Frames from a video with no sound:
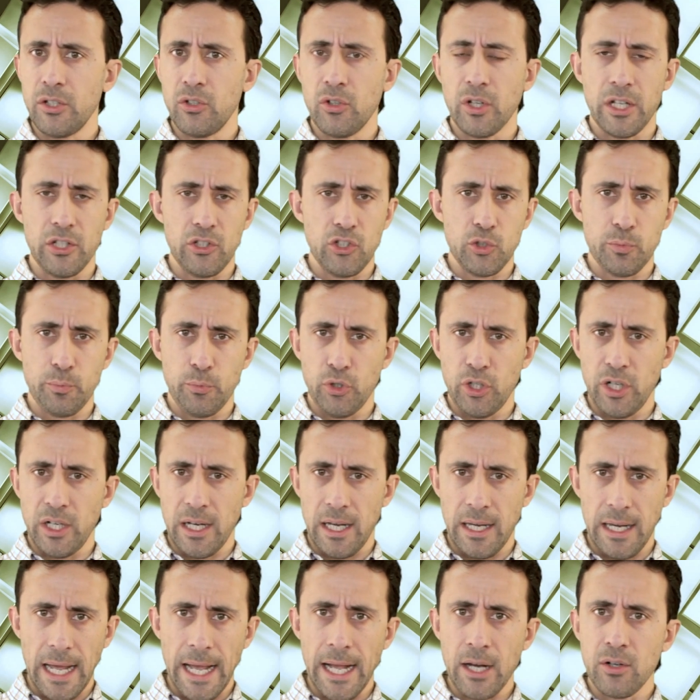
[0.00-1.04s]
You can just put in
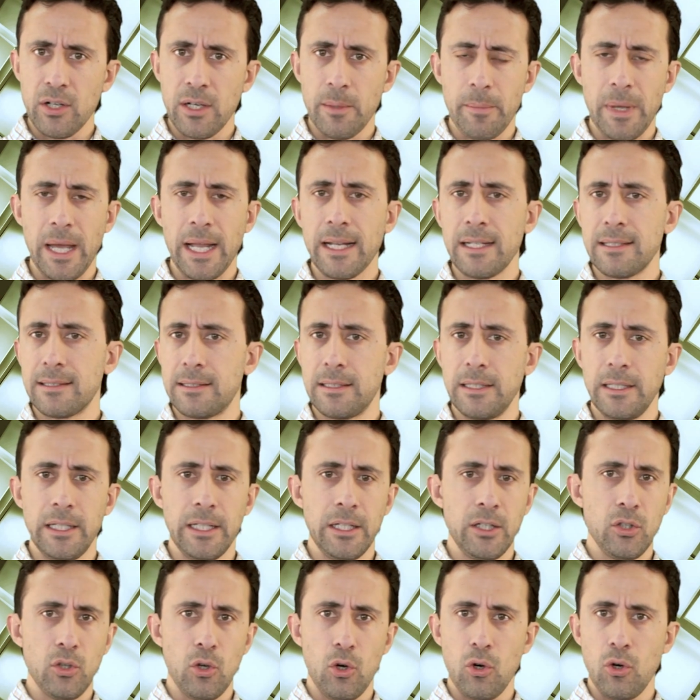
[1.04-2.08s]
an ad on a
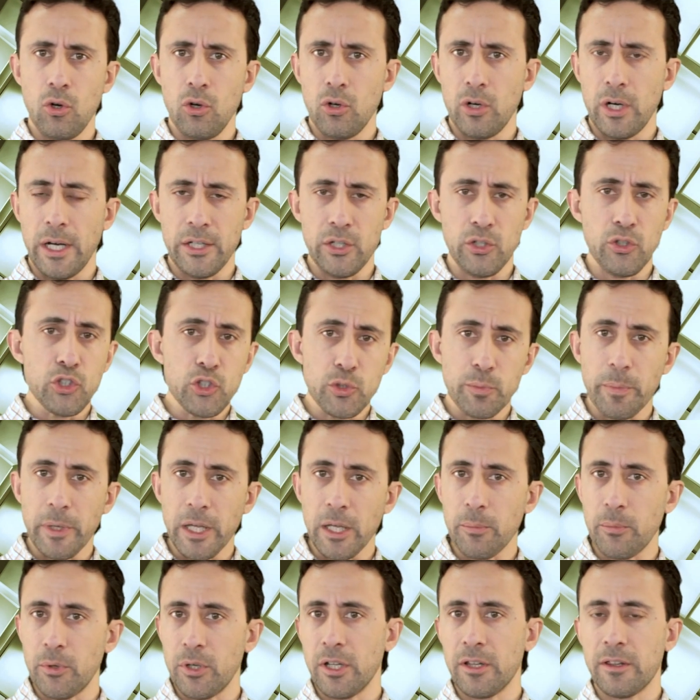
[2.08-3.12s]
magazine or a
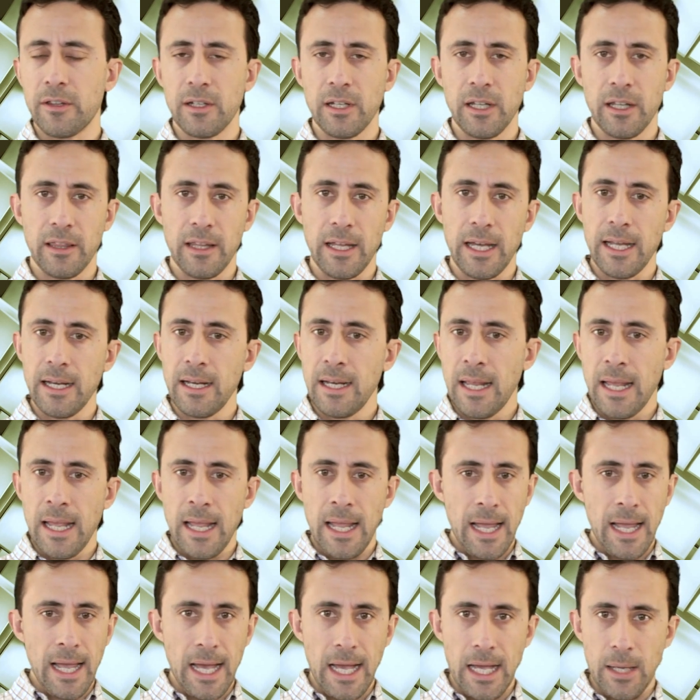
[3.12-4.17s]
newspaper, anything like that,
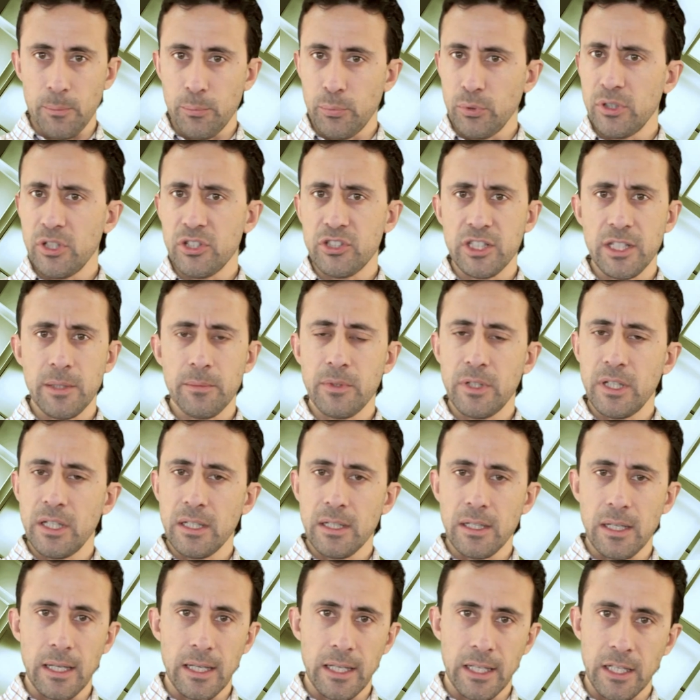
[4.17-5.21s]
and put the same thing.